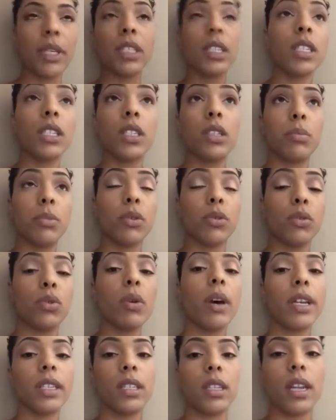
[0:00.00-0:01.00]
Teaspoon
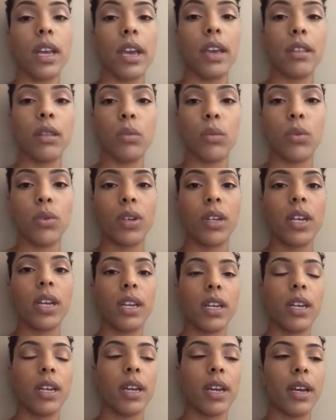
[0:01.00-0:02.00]
twice a day, in the morning
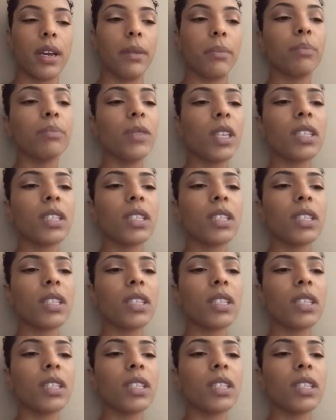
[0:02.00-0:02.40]
and at night.